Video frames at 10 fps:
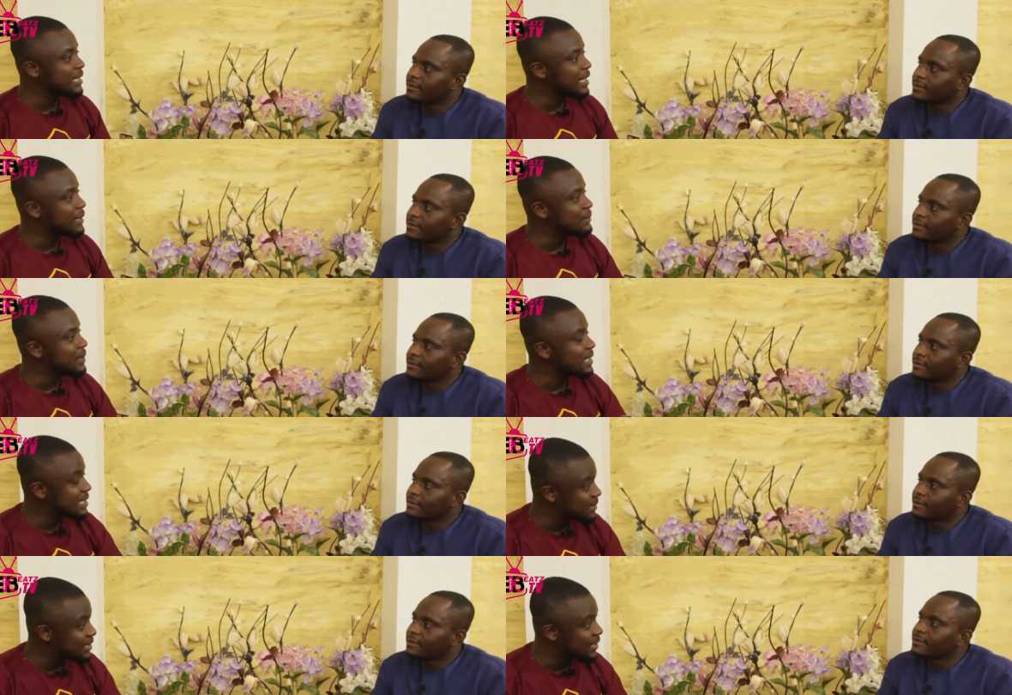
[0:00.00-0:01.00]
Speaker 1: um,
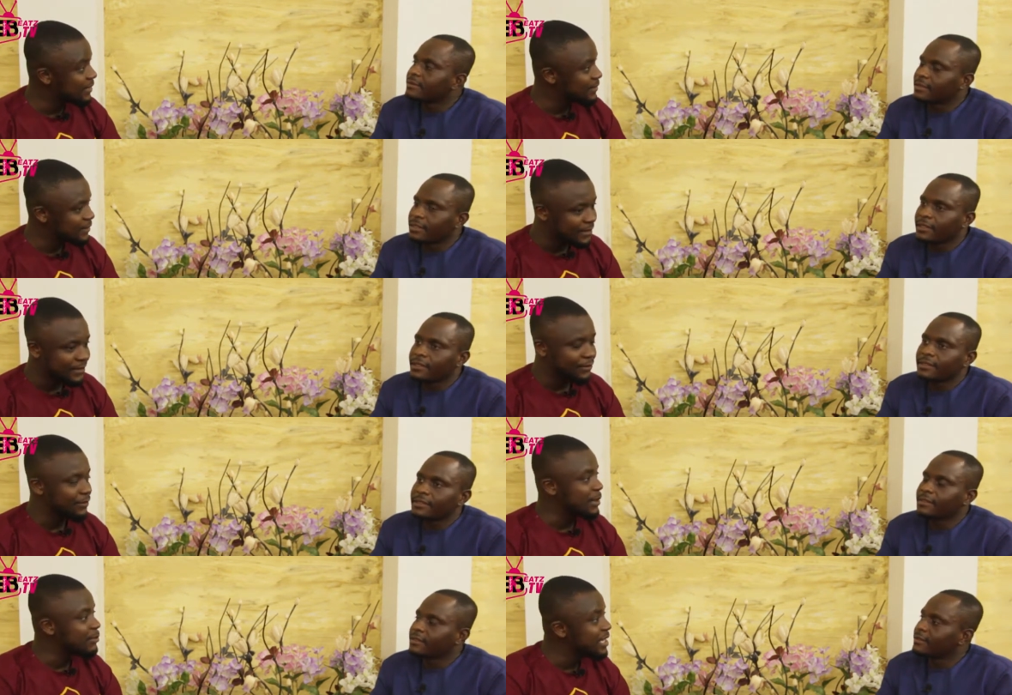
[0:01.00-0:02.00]
exceptional. Yeah.
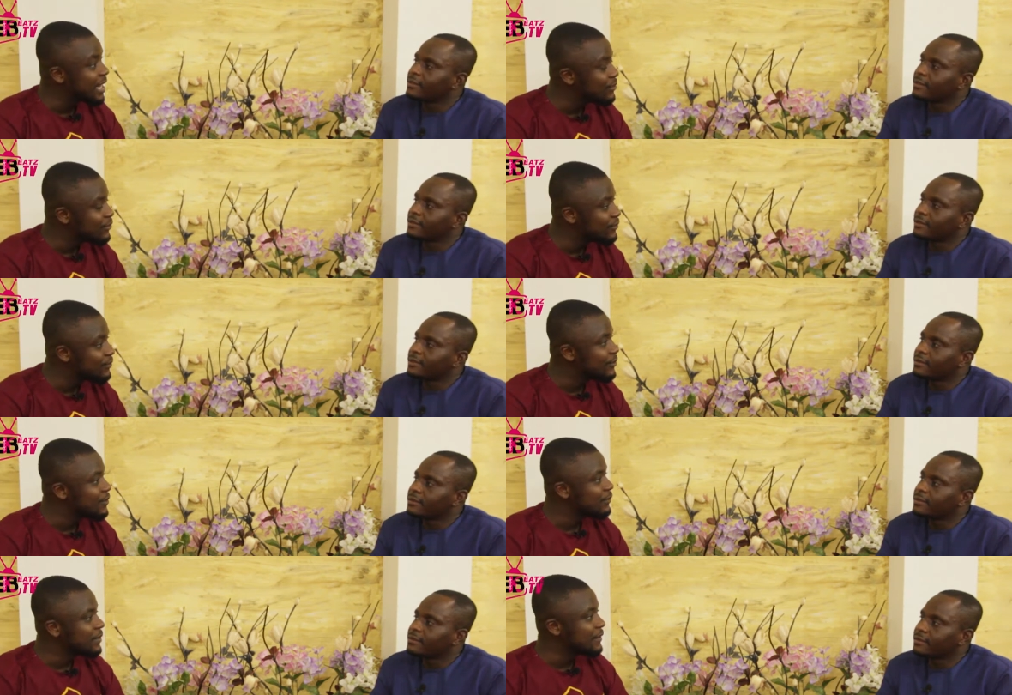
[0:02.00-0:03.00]
With a piano.
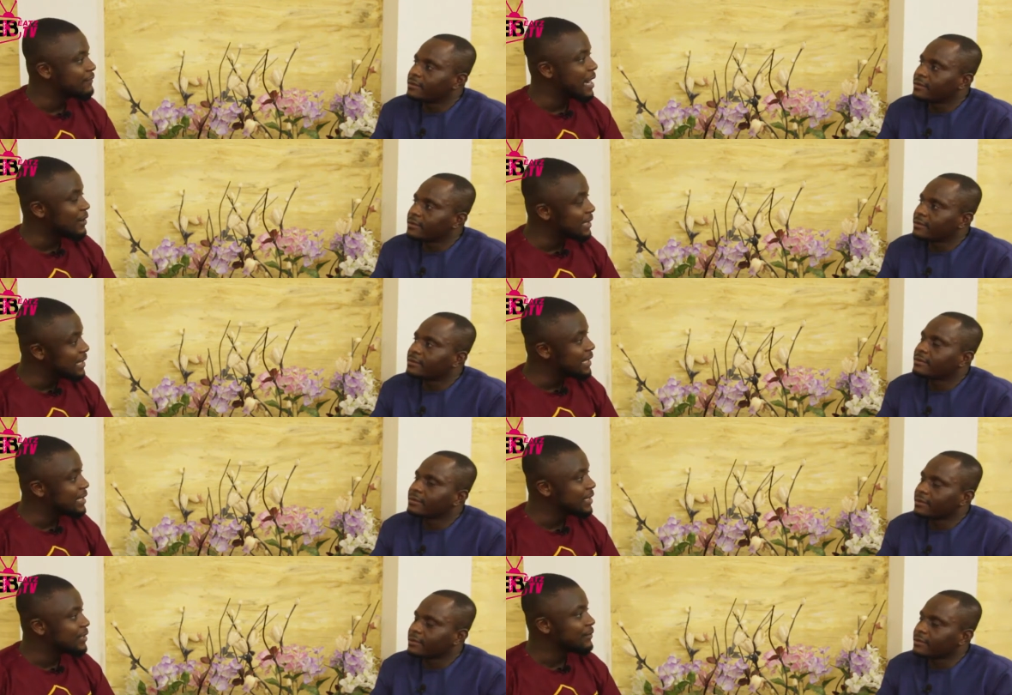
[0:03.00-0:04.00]
With the
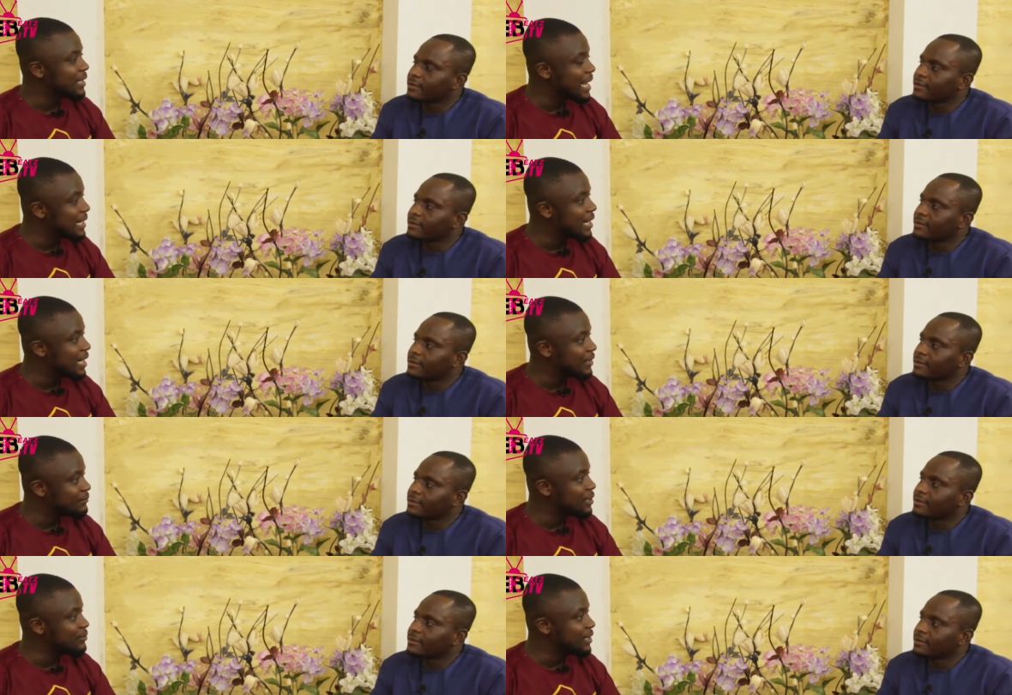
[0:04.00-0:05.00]
violin, yes. with other
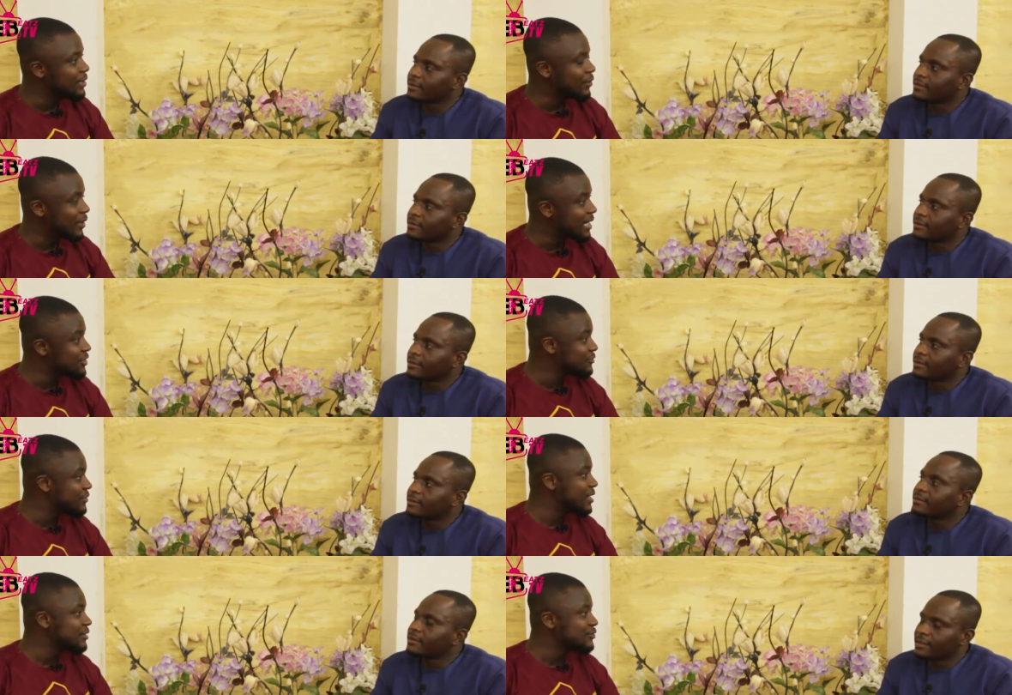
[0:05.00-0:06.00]
maybe
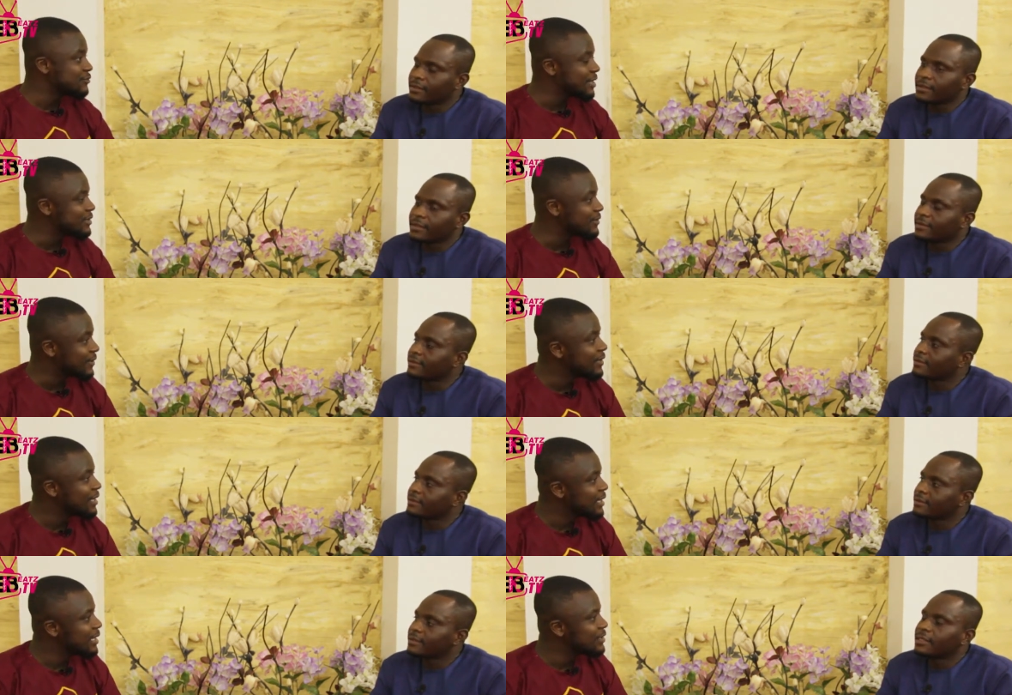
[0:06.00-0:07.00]
orchestral
Speaker 2: instruments. Yeah. Or,
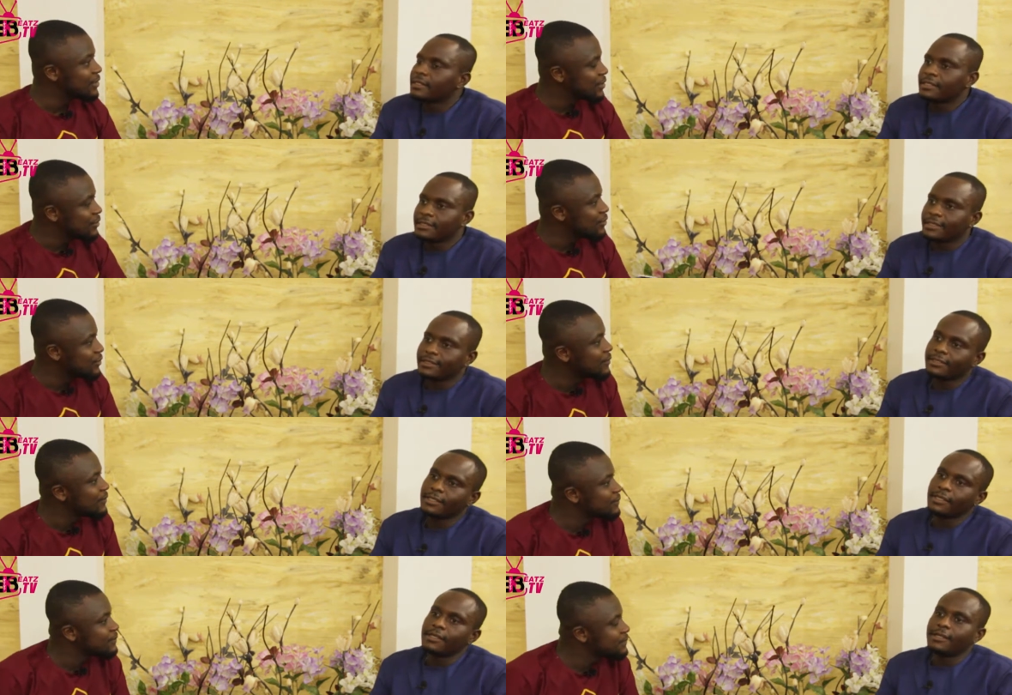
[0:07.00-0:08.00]
yes. Yes.
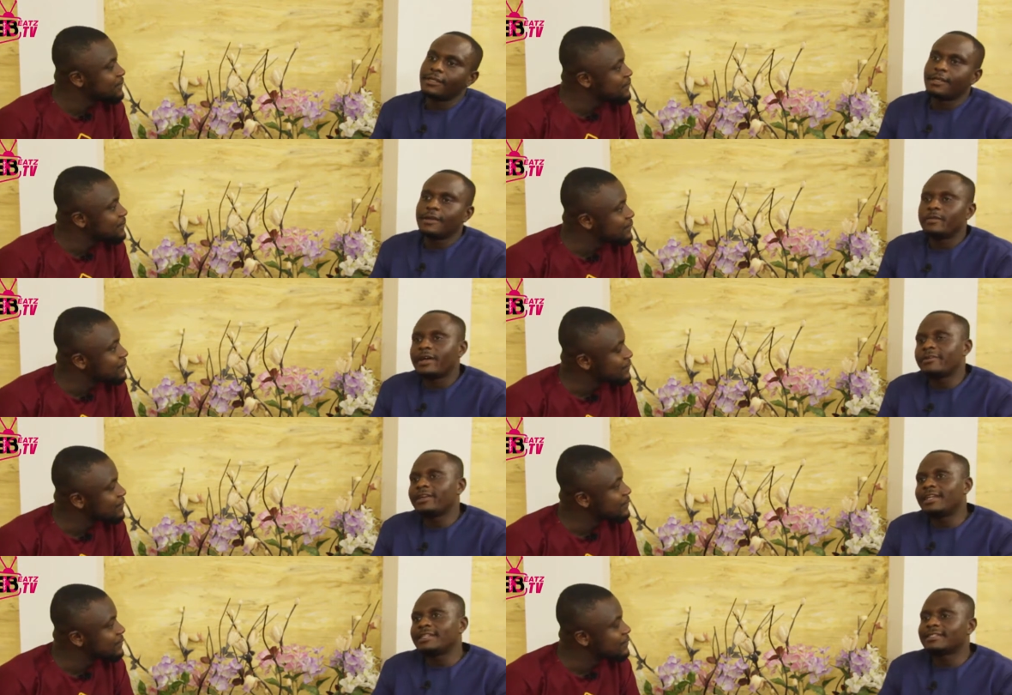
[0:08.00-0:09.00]
So, um, I
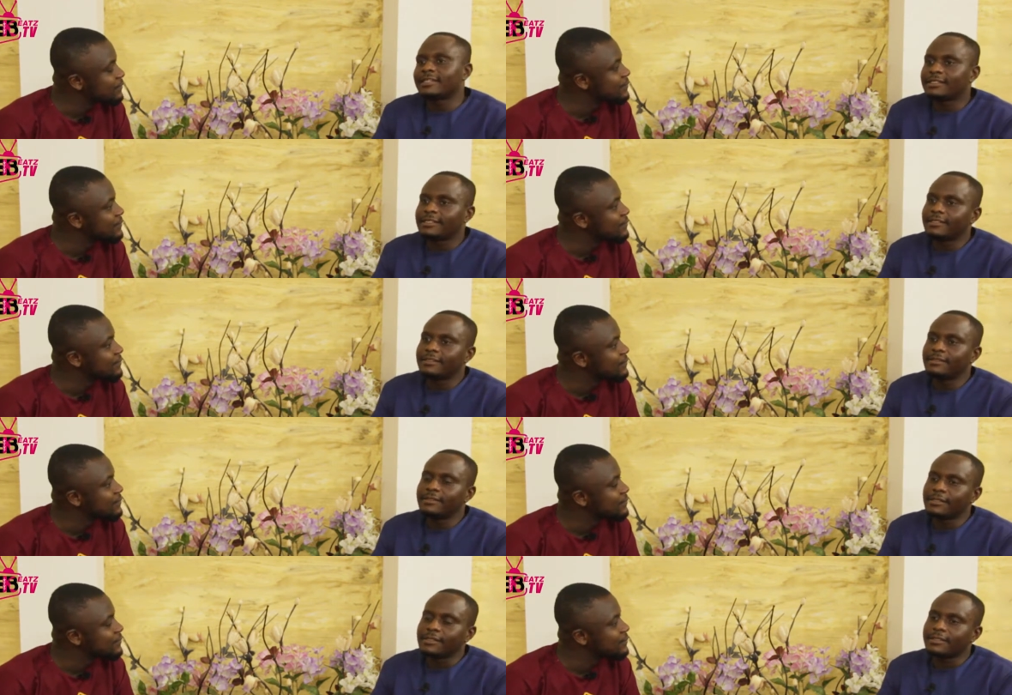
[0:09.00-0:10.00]
realized that,
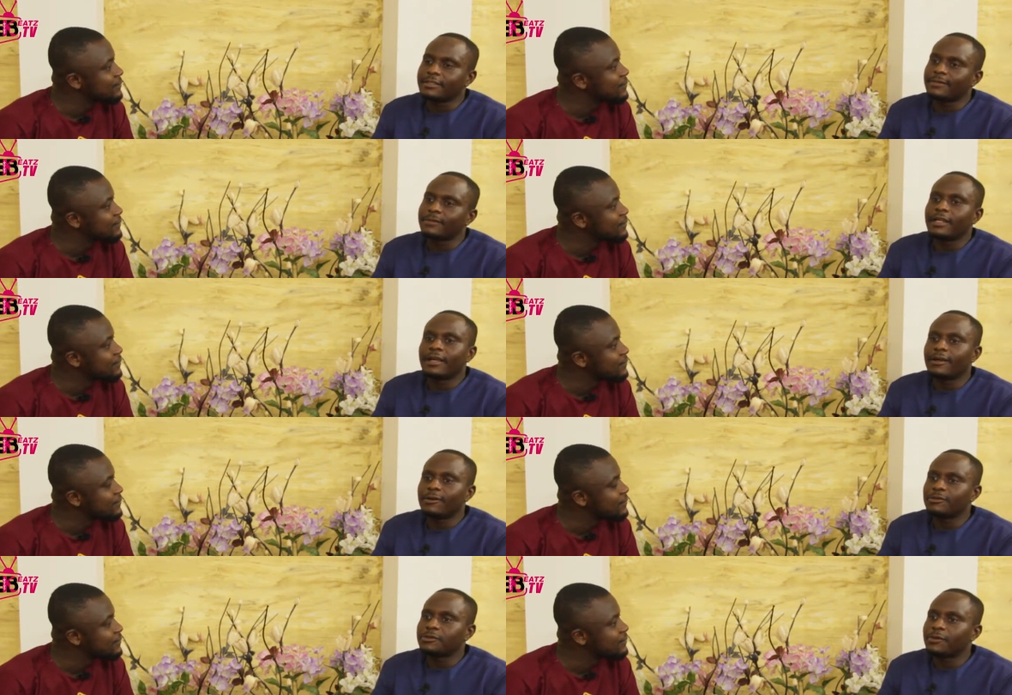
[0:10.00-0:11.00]
yes, there are
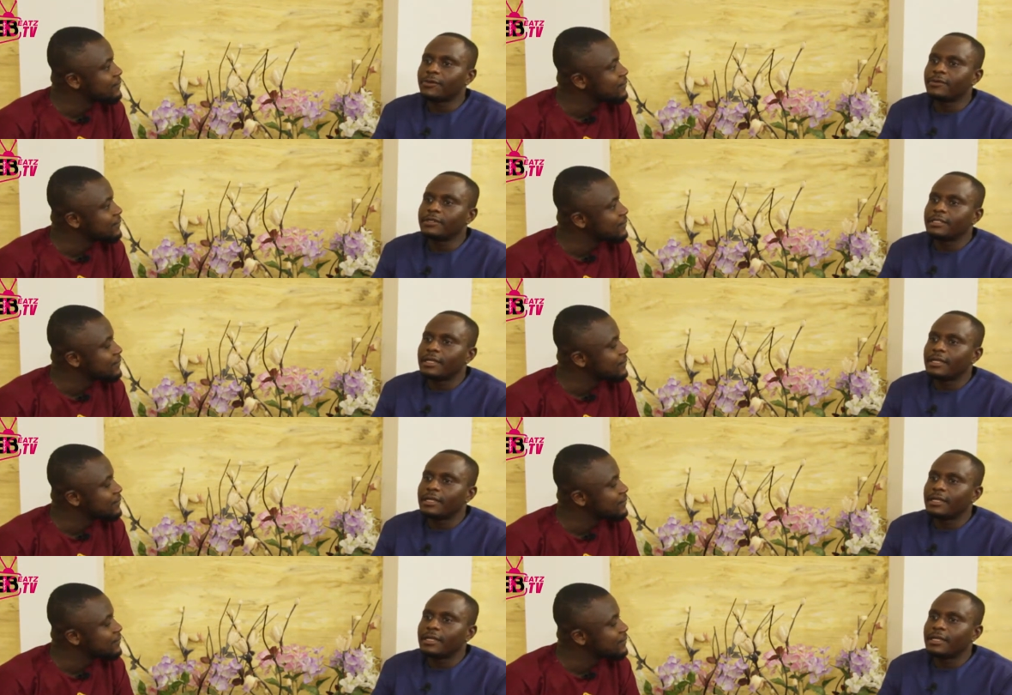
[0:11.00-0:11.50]
also,